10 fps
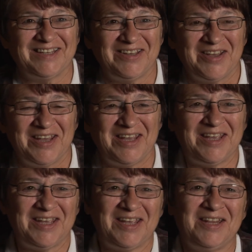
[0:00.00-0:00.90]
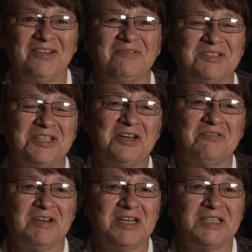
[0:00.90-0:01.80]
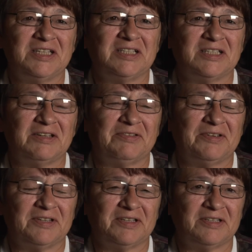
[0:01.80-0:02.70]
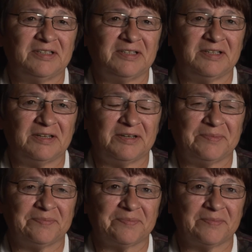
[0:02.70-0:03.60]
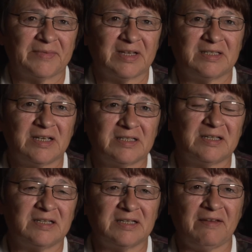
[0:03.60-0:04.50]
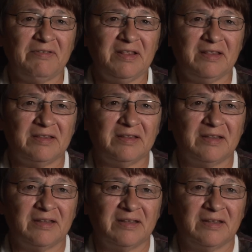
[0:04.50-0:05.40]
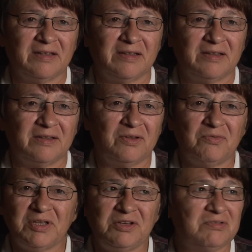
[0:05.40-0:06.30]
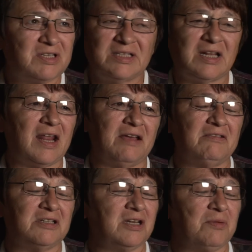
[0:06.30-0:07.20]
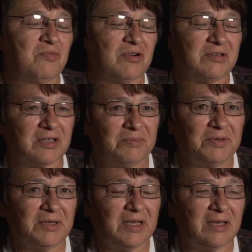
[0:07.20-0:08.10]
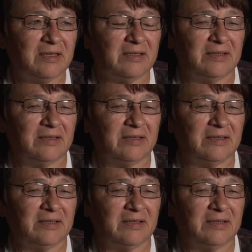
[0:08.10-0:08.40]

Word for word: in those generations the the sixth and seventh, no one uses the language anymore to communicate.